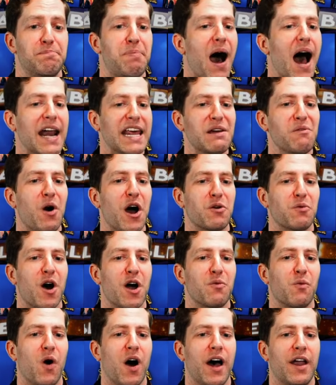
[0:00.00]

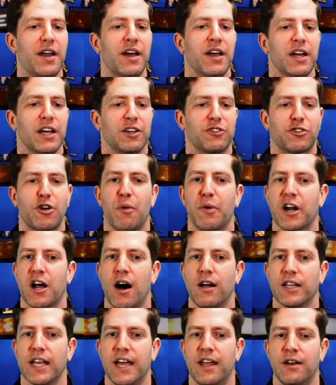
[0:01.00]
Bonnie111 is going
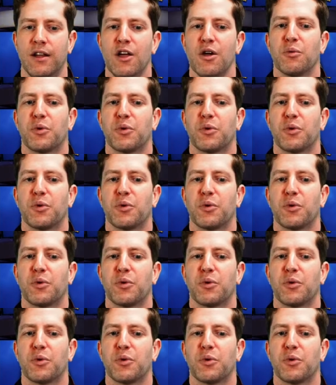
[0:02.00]
all in